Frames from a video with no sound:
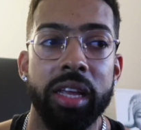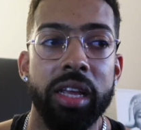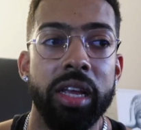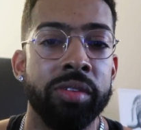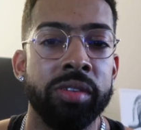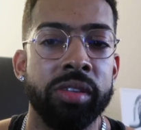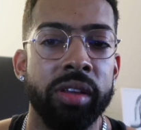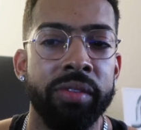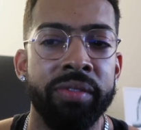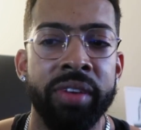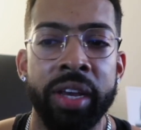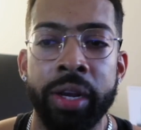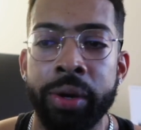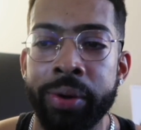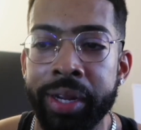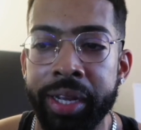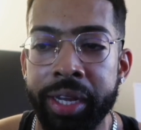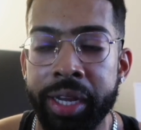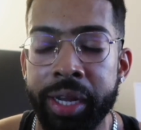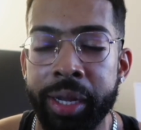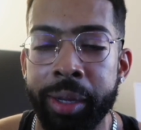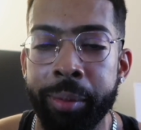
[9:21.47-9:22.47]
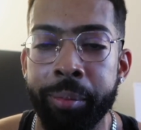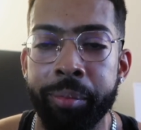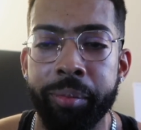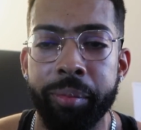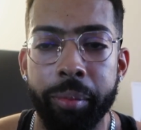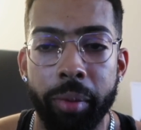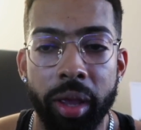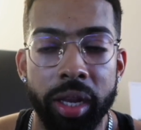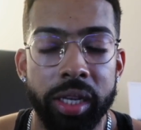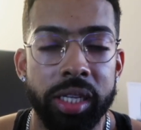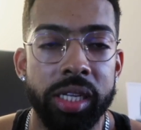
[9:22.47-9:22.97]
Just a very
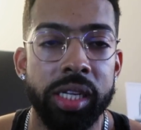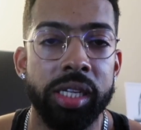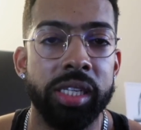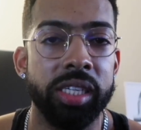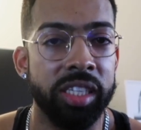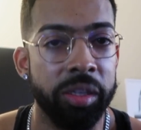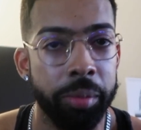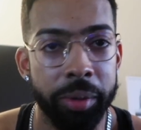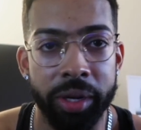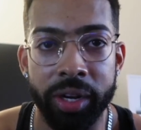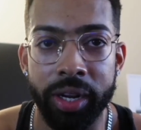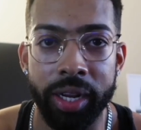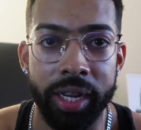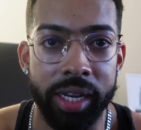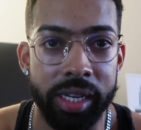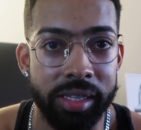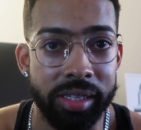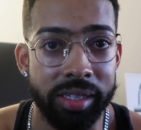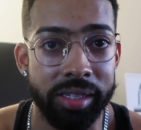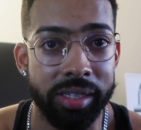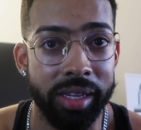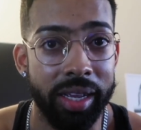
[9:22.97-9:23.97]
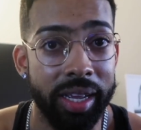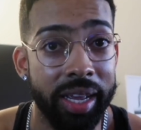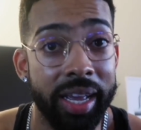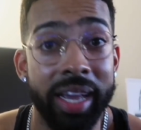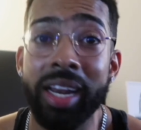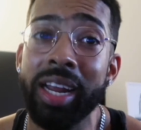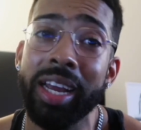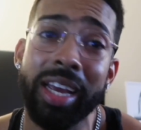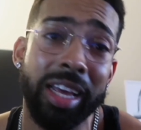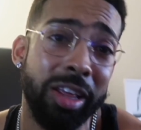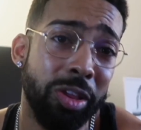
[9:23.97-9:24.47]
intense experience.
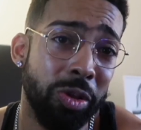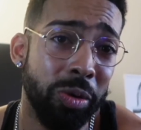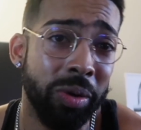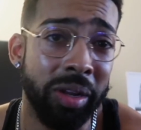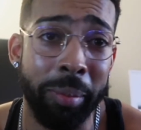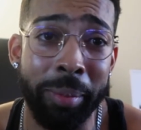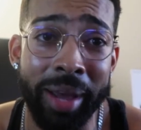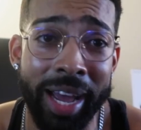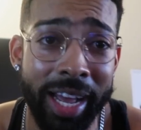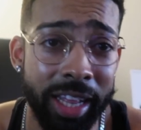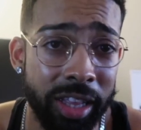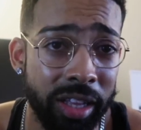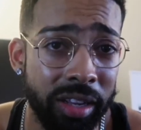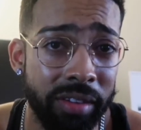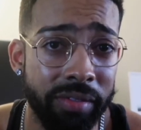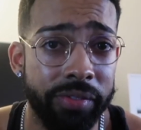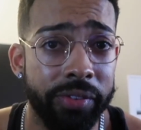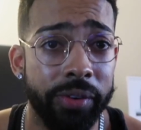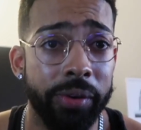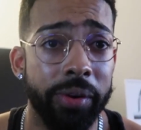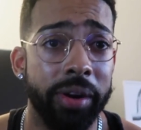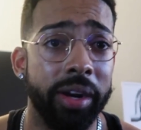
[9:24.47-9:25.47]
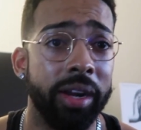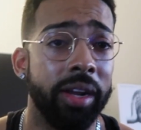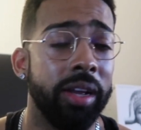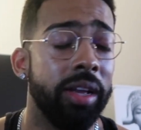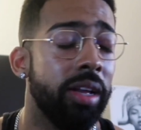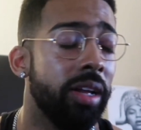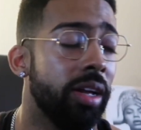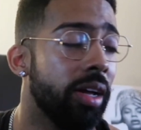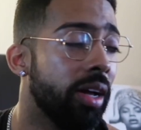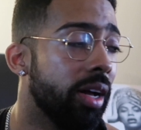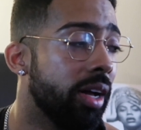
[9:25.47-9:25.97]
And I guess you could imagine for
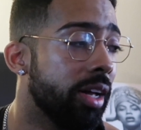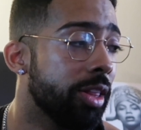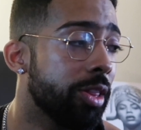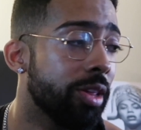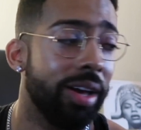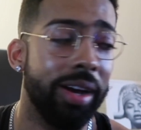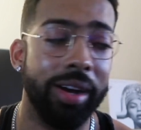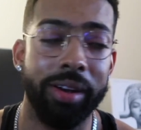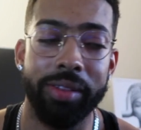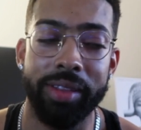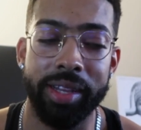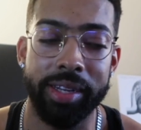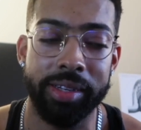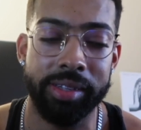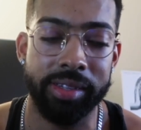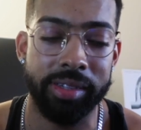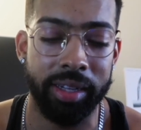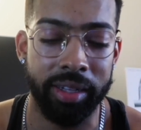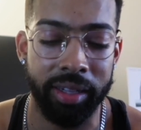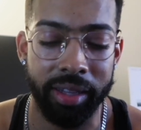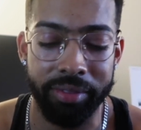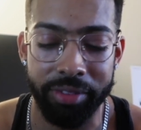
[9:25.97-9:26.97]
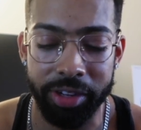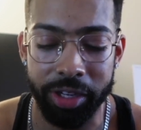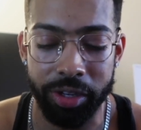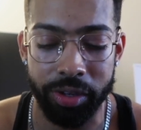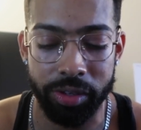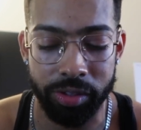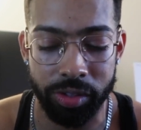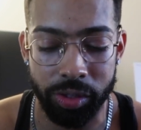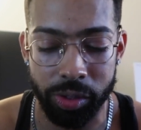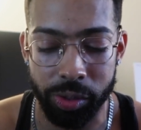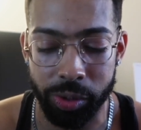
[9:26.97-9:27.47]
a child that's 11
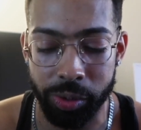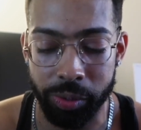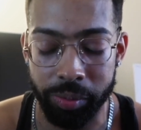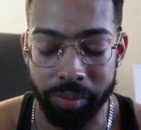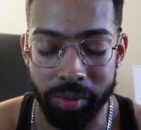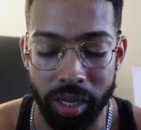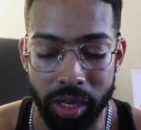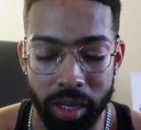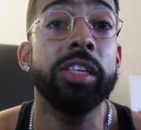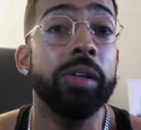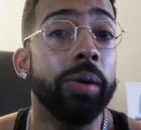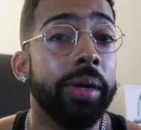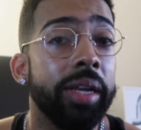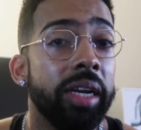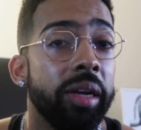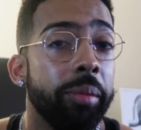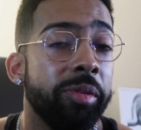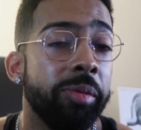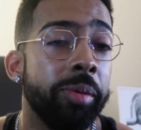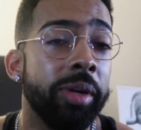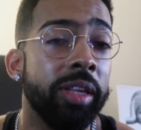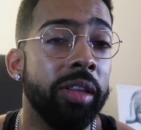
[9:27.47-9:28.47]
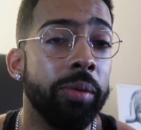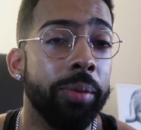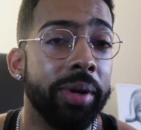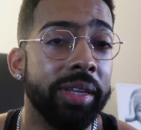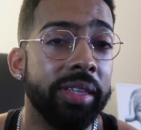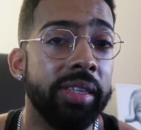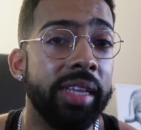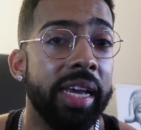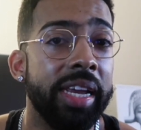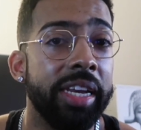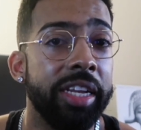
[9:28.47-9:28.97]
years old. So I ended up spending the
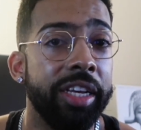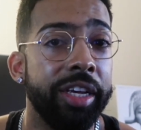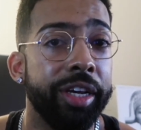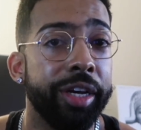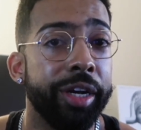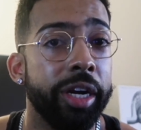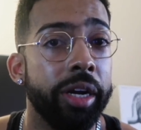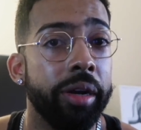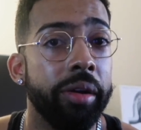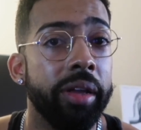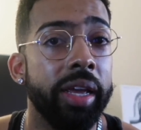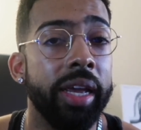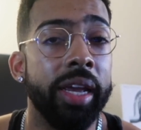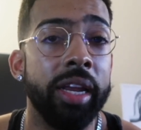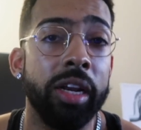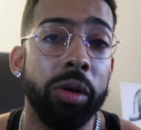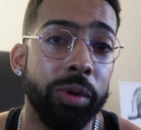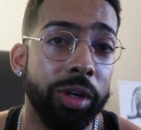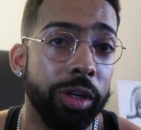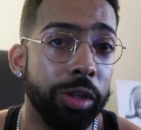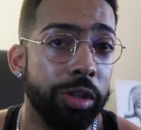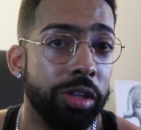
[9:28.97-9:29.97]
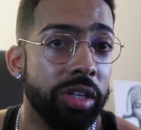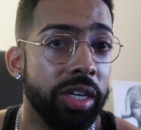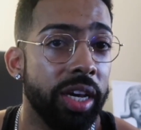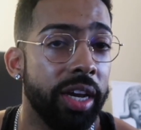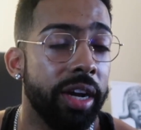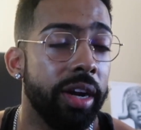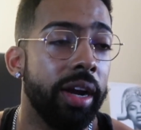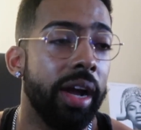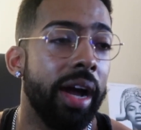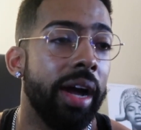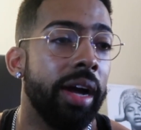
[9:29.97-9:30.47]
rest of that year in a
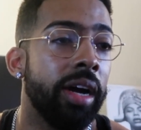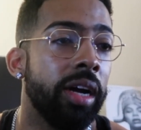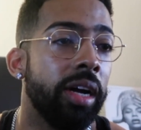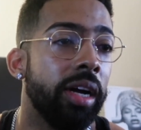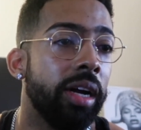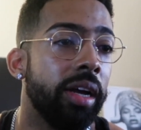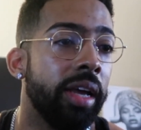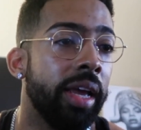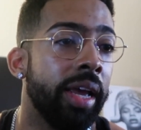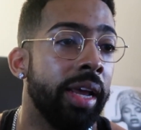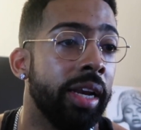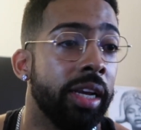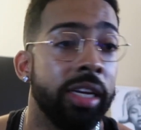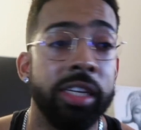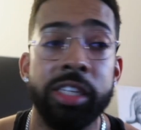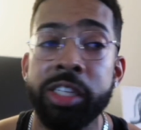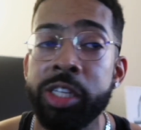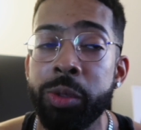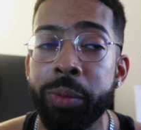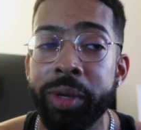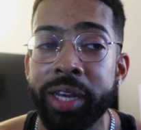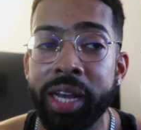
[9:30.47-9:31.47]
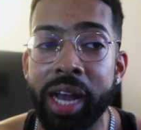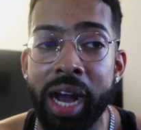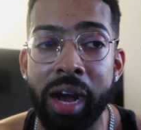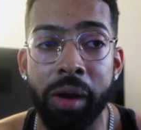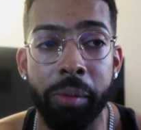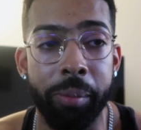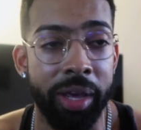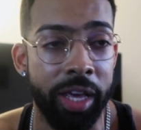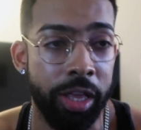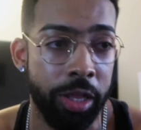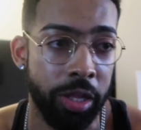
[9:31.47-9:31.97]
wheelchair and continuing
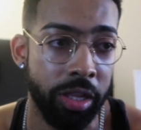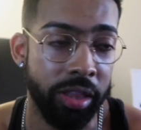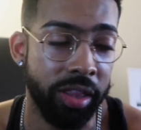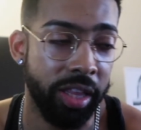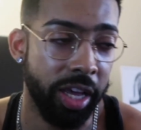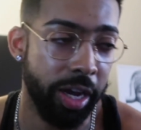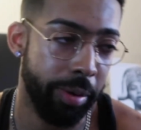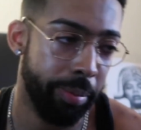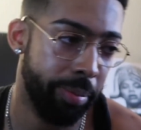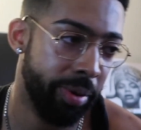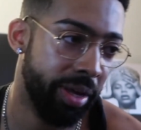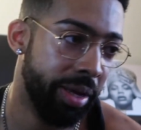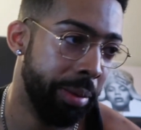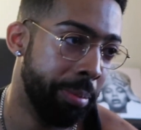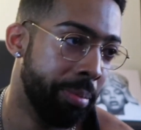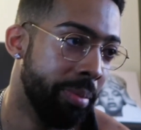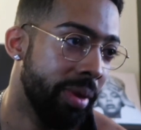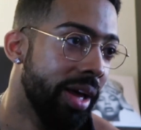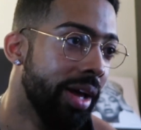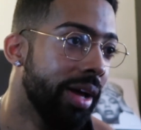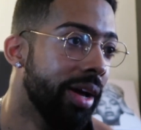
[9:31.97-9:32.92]
outpatient therapy.